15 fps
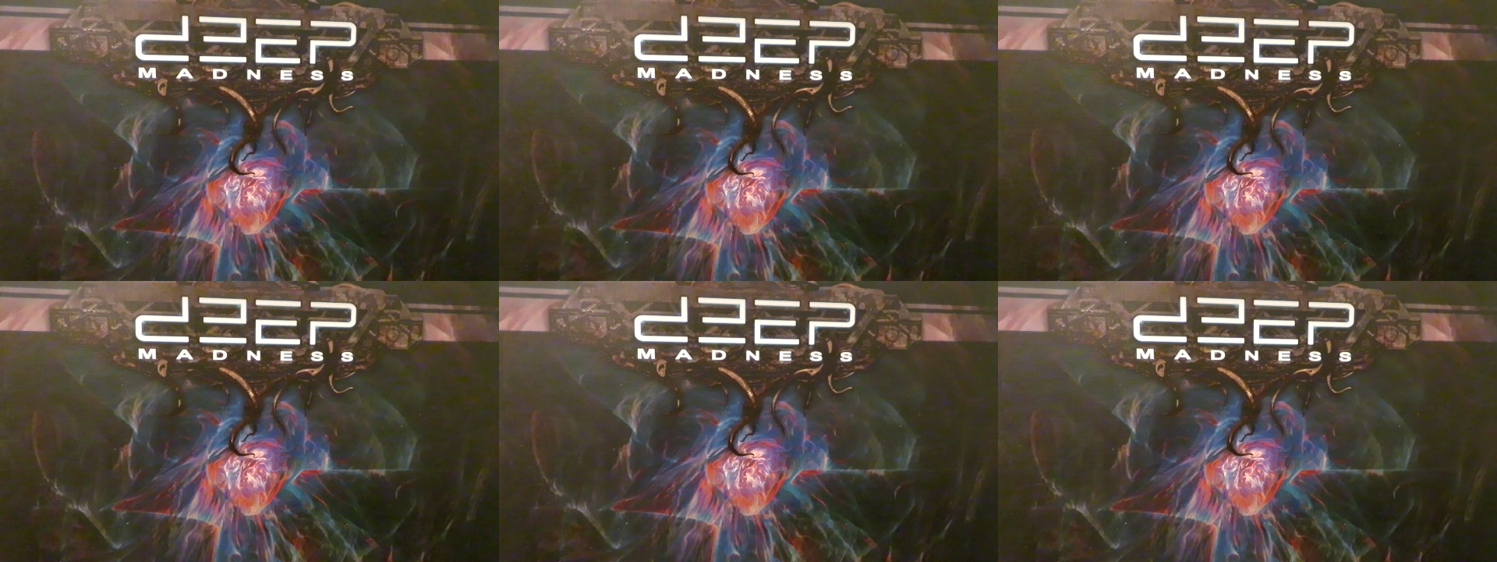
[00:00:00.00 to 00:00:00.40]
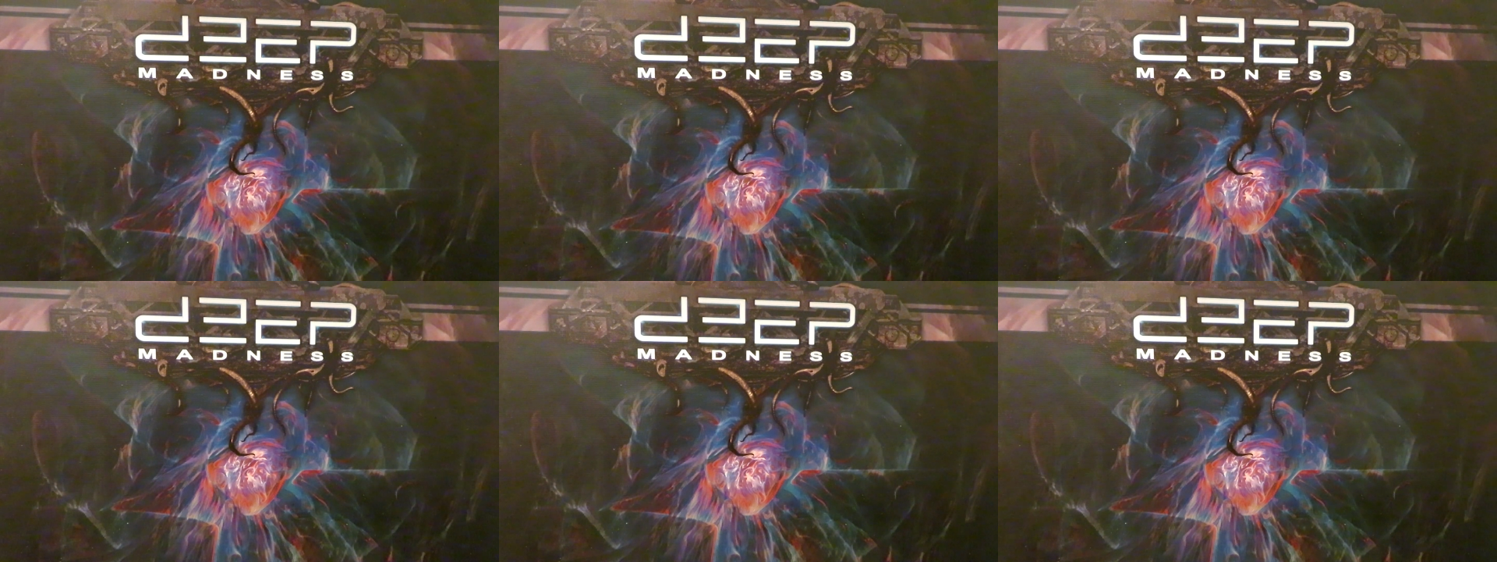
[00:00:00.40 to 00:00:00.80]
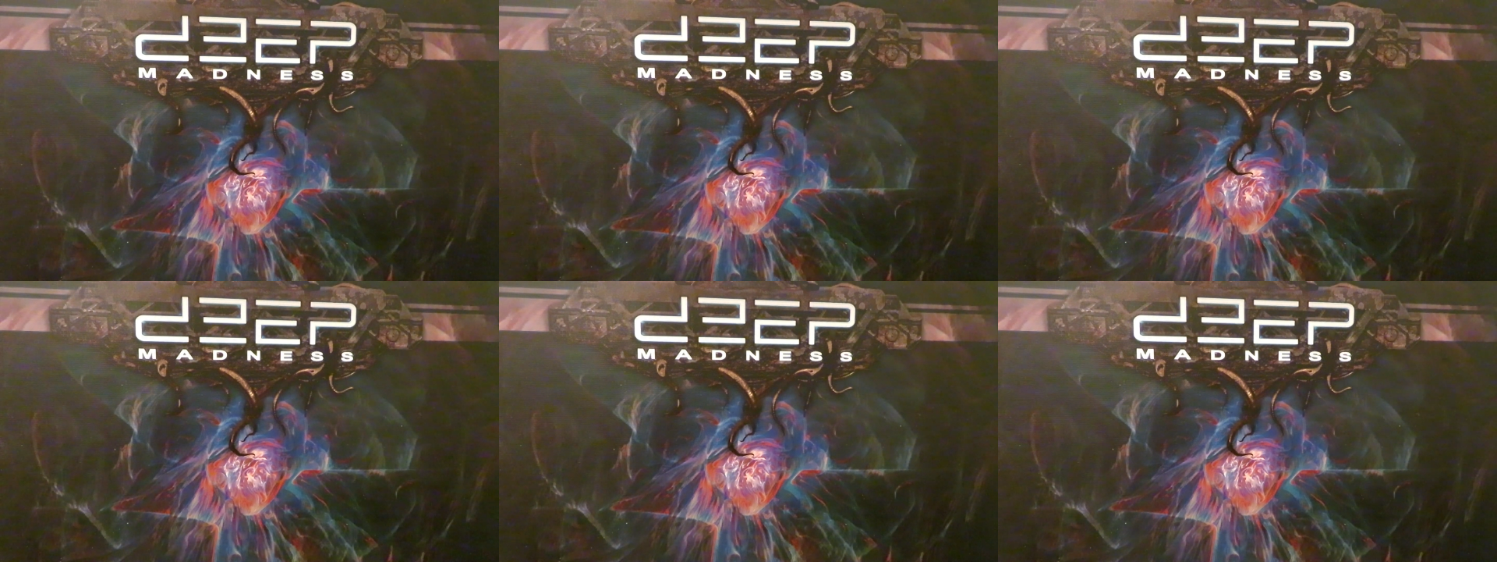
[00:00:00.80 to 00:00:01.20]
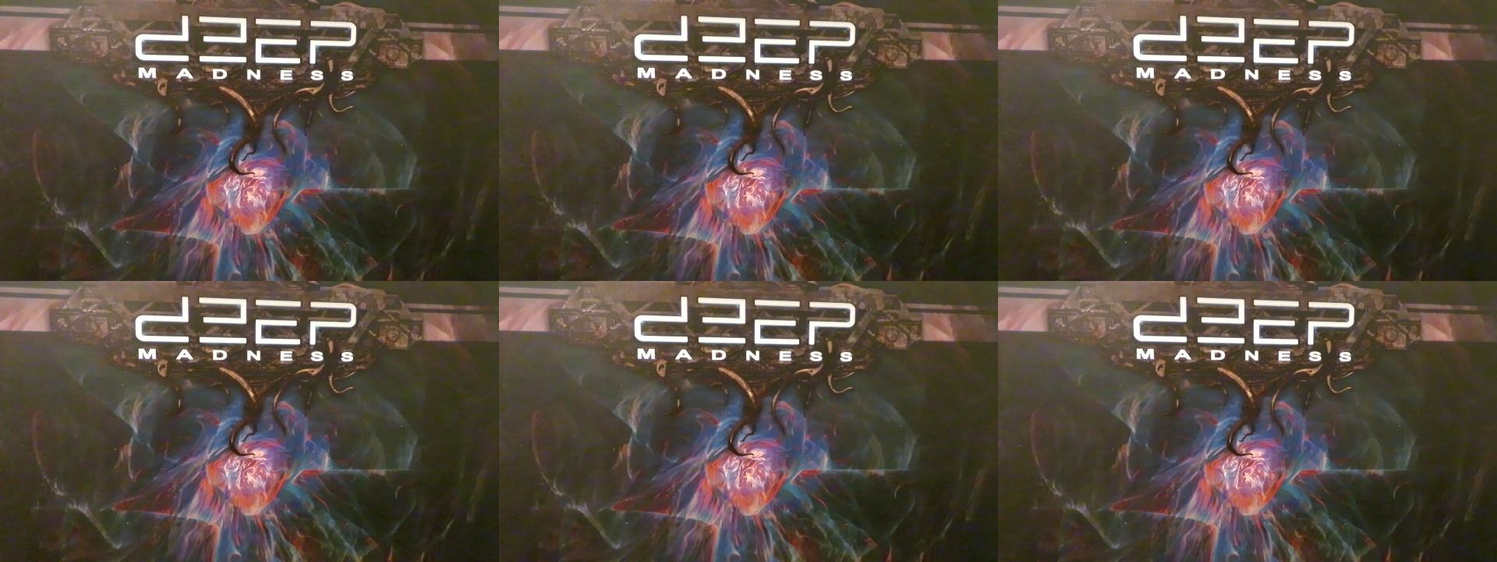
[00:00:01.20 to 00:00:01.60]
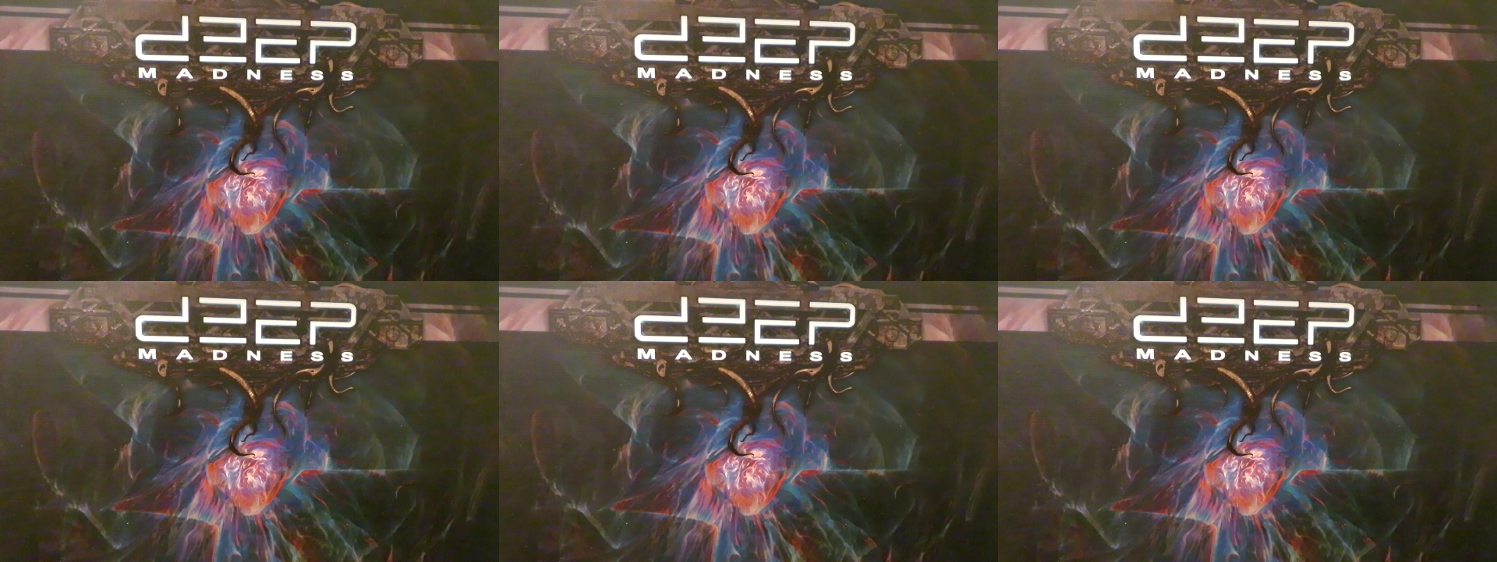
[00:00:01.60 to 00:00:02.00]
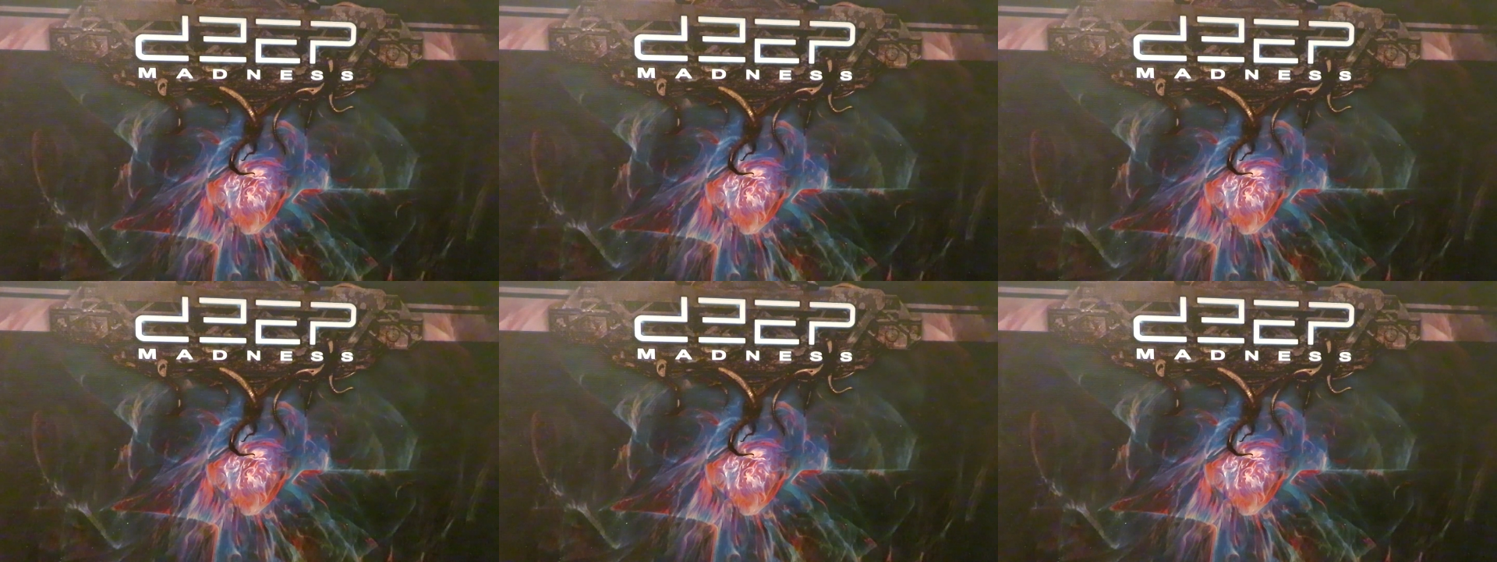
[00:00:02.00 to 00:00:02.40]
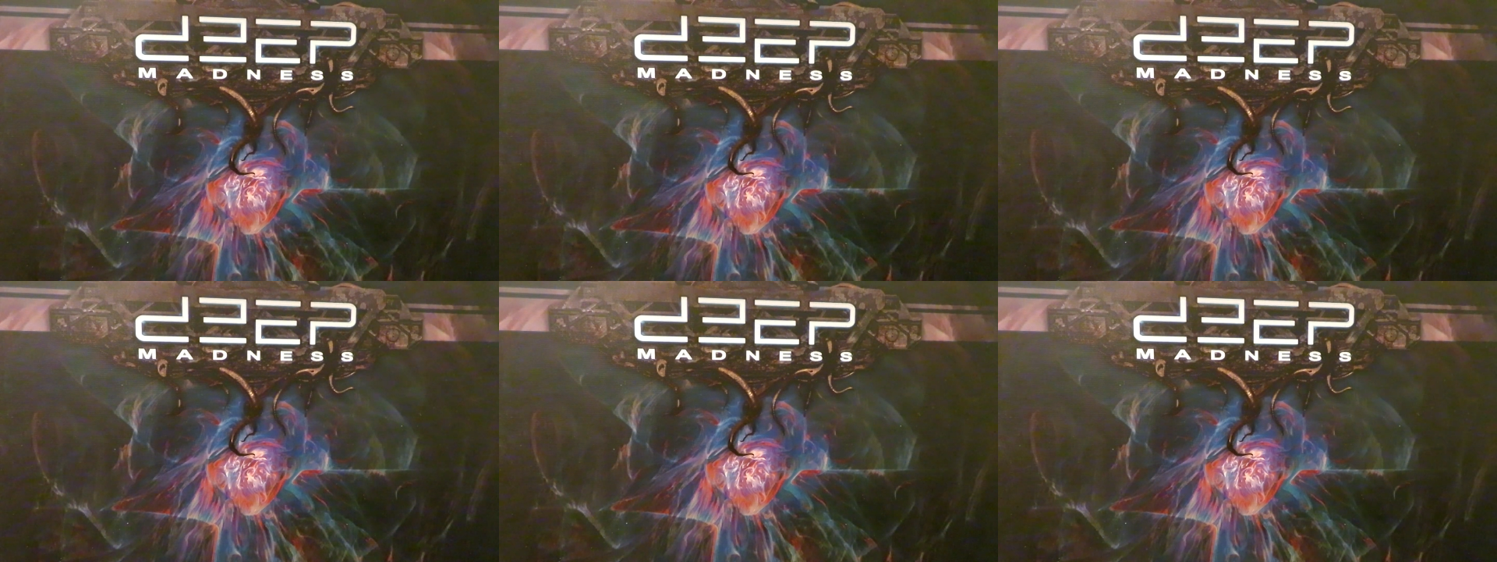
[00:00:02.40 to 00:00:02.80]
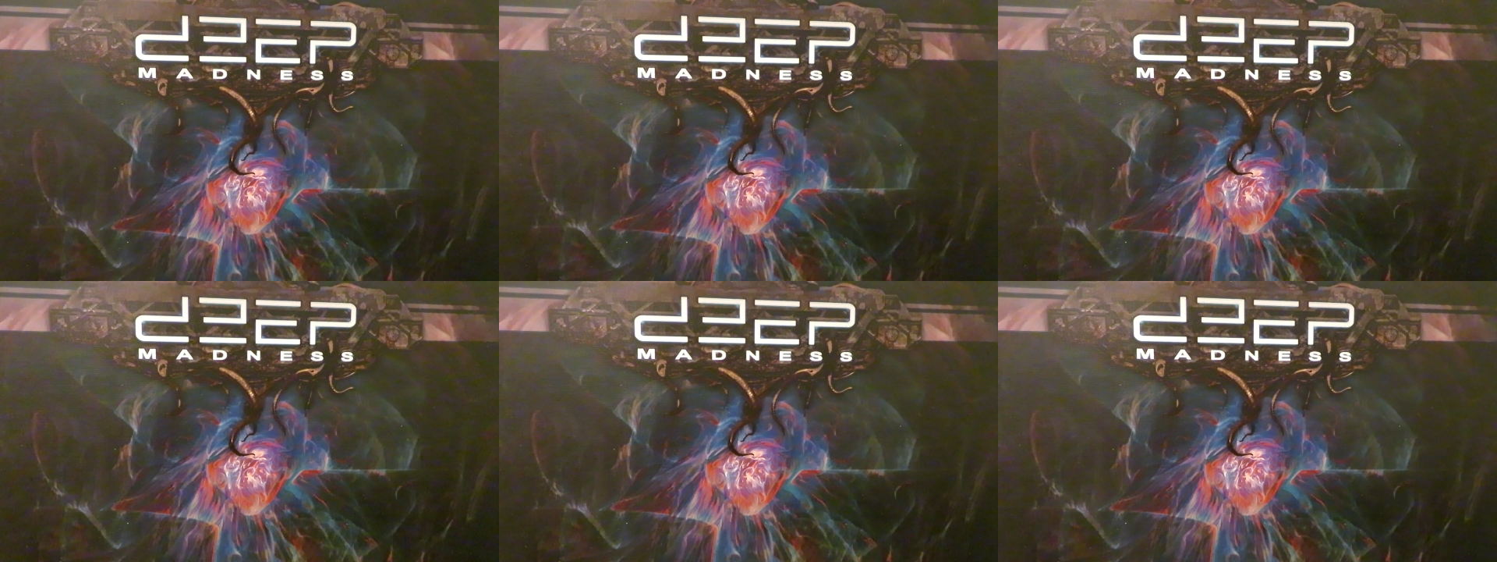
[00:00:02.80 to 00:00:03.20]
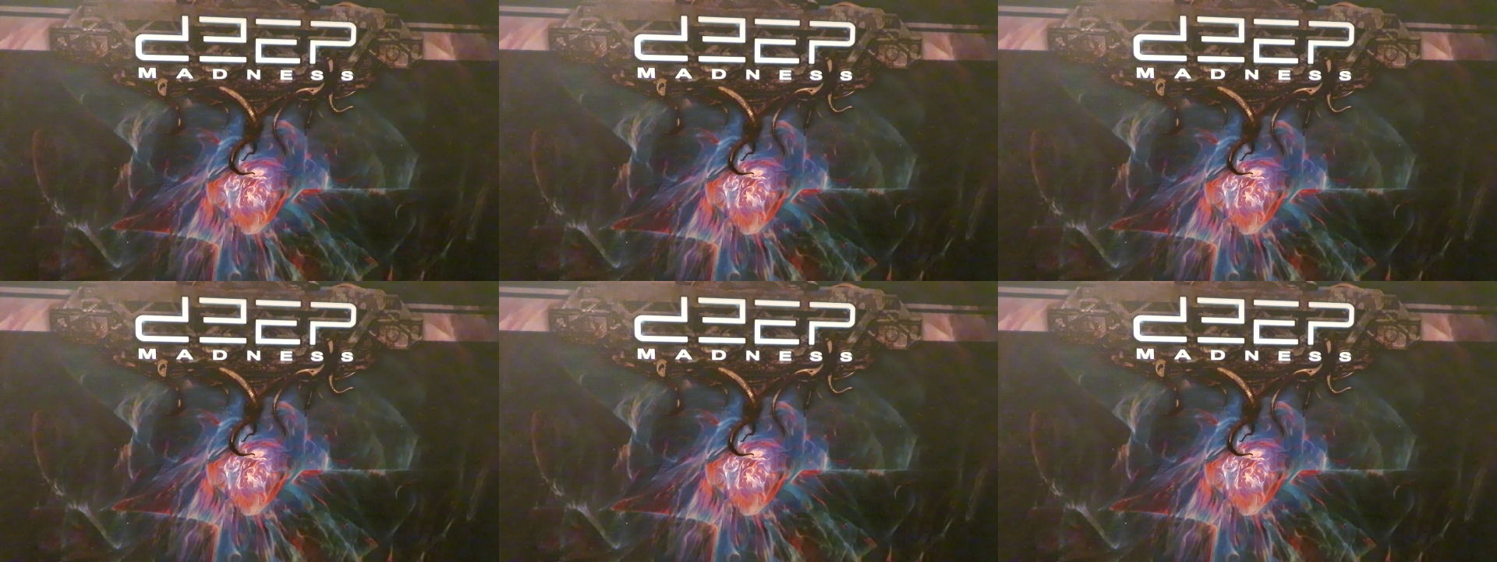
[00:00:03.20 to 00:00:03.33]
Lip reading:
No face is visible, so there are no lips to read.